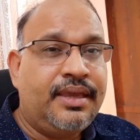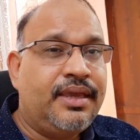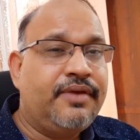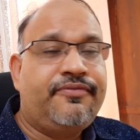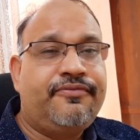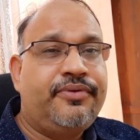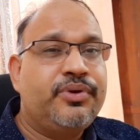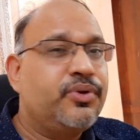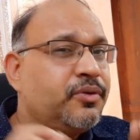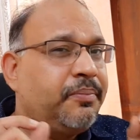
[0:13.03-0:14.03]
If you
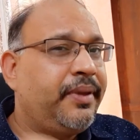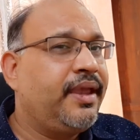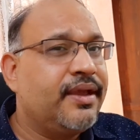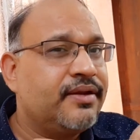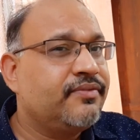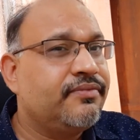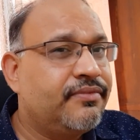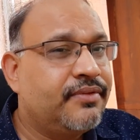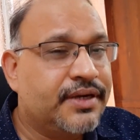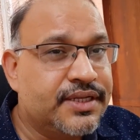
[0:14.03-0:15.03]
don't pay enough
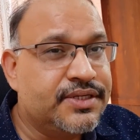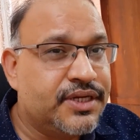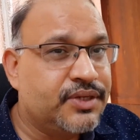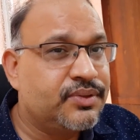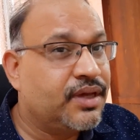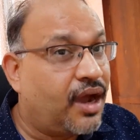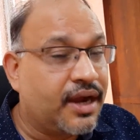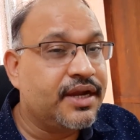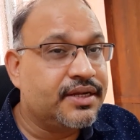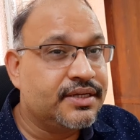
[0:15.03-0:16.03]
attention to the
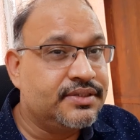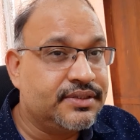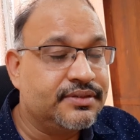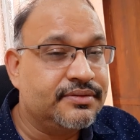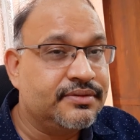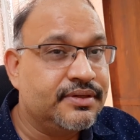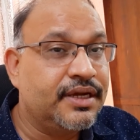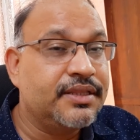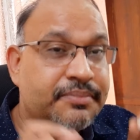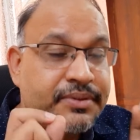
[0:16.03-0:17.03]
architecture
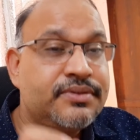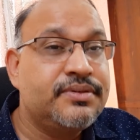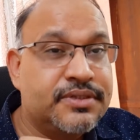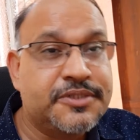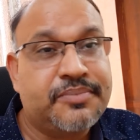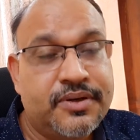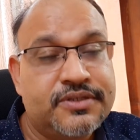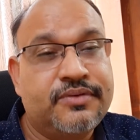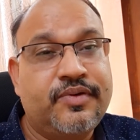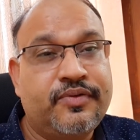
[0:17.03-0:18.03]
and the person
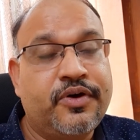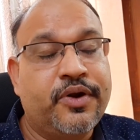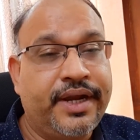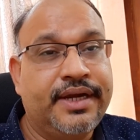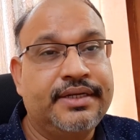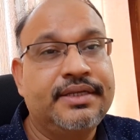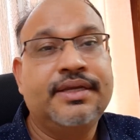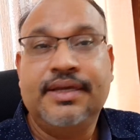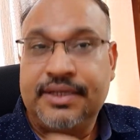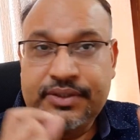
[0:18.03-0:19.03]
responsible for it,
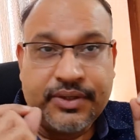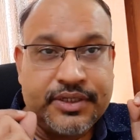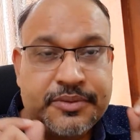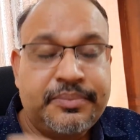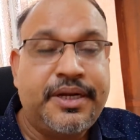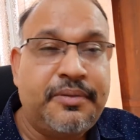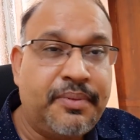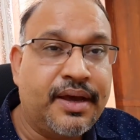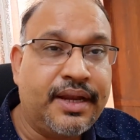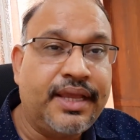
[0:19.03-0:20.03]
your sprint
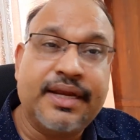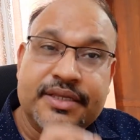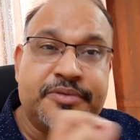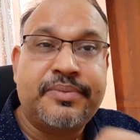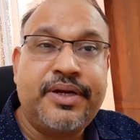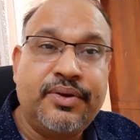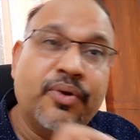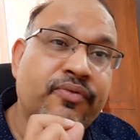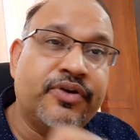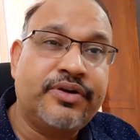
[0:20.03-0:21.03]
planning and a sprint
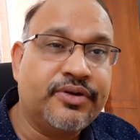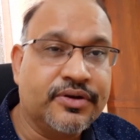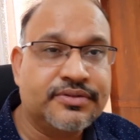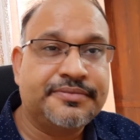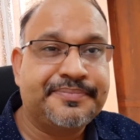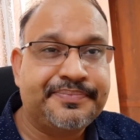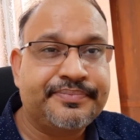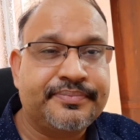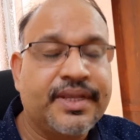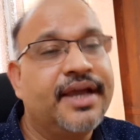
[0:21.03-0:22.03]
go for toss.
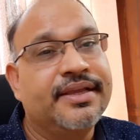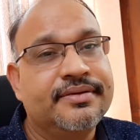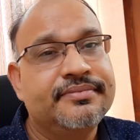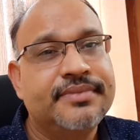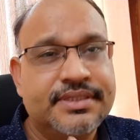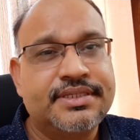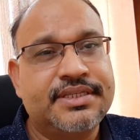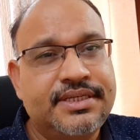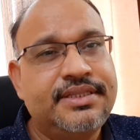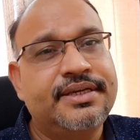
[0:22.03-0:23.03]
Hi, this is
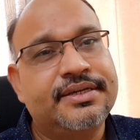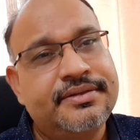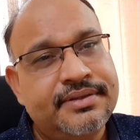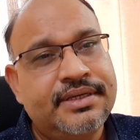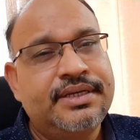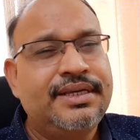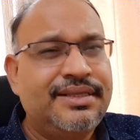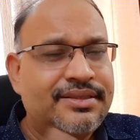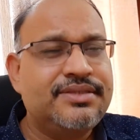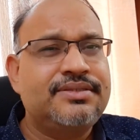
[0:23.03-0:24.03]
Ajit here.
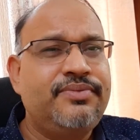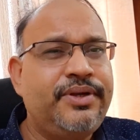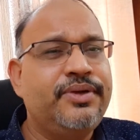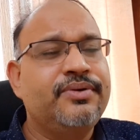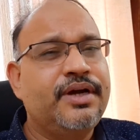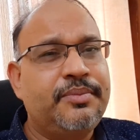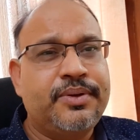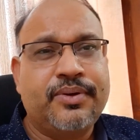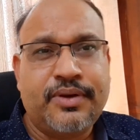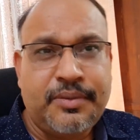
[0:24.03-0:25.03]
This video I'll be
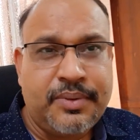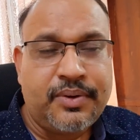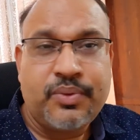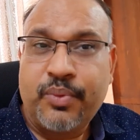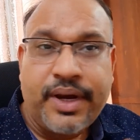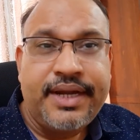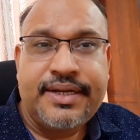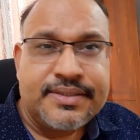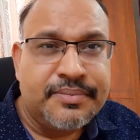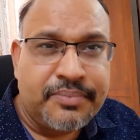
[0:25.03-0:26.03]
talking about why it
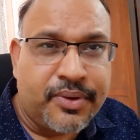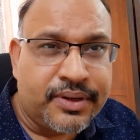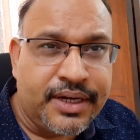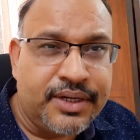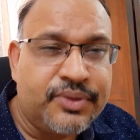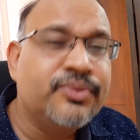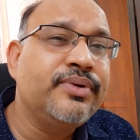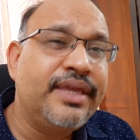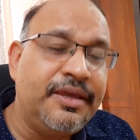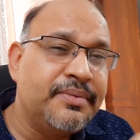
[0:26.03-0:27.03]
is important to
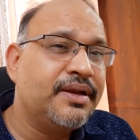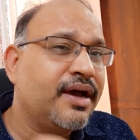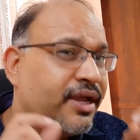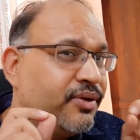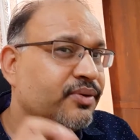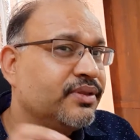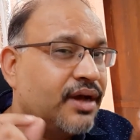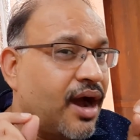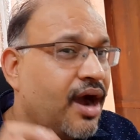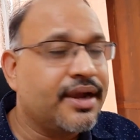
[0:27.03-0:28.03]
keep an eye on
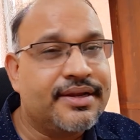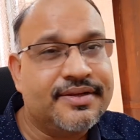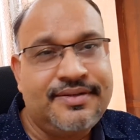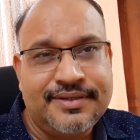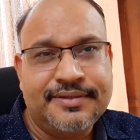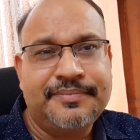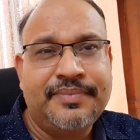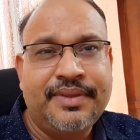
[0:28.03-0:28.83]
the architecture